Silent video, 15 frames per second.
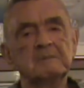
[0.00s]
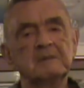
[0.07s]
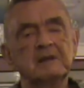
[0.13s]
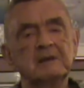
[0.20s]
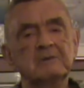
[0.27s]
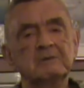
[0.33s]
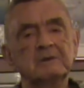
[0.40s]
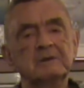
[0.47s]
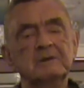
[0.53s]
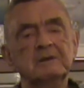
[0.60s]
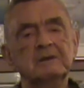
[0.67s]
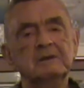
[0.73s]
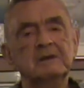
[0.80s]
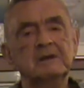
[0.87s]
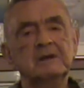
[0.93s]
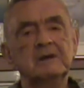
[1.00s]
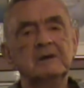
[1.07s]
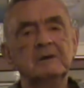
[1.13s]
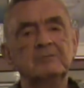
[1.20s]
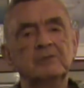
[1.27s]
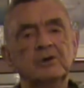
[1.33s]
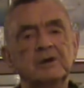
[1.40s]
They would
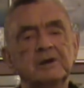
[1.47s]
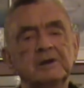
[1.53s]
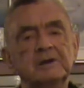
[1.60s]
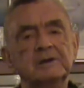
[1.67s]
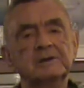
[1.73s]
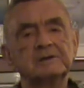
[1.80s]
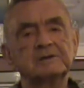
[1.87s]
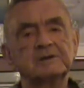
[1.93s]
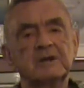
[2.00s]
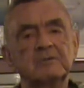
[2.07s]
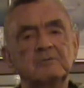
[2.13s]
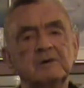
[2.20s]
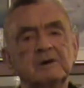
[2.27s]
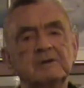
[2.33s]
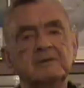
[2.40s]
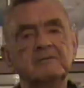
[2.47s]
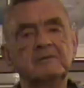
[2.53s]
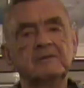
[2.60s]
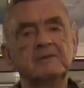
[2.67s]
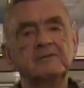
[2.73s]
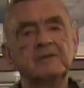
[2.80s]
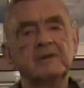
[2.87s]
put someone,
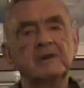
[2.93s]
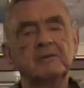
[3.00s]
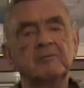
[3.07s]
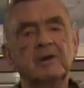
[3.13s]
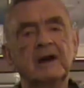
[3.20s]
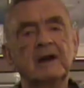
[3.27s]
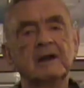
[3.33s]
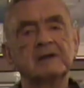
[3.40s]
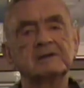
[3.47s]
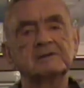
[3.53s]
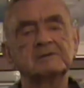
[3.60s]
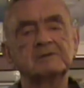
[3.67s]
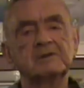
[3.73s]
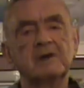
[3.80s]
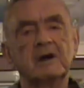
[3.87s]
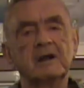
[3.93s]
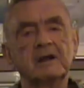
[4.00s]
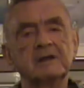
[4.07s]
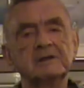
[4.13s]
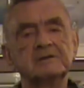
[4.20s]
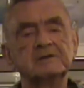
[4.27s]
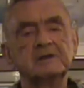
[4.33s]
a pilot's
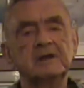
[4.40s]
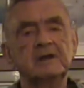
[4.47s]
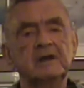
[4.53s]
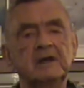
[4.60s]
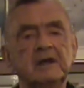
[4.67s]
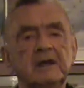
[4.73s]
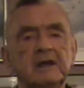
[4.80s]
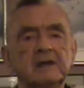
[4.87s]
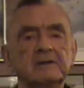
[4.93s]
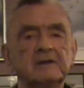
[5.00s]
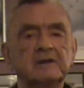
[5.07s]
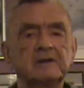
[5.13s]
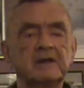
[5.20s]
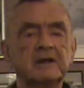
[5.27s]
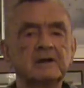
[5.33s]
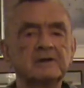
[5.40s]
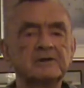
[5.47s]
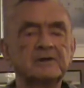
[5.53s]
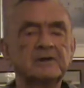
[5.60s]
knowledge, in the tail